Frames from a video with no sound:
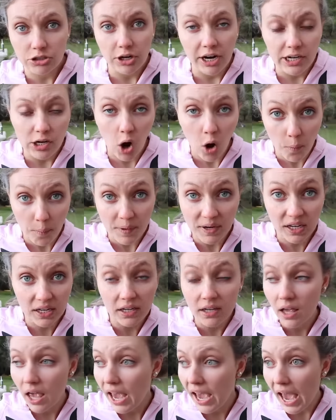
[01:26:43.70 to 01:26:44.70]
to try and open
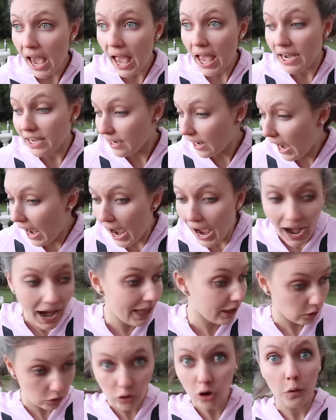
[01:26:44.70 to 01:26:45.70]
it, and
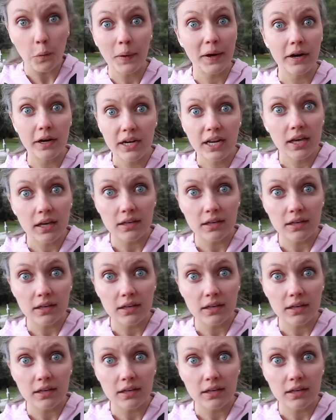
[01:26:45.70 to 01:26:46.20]
I don't know where it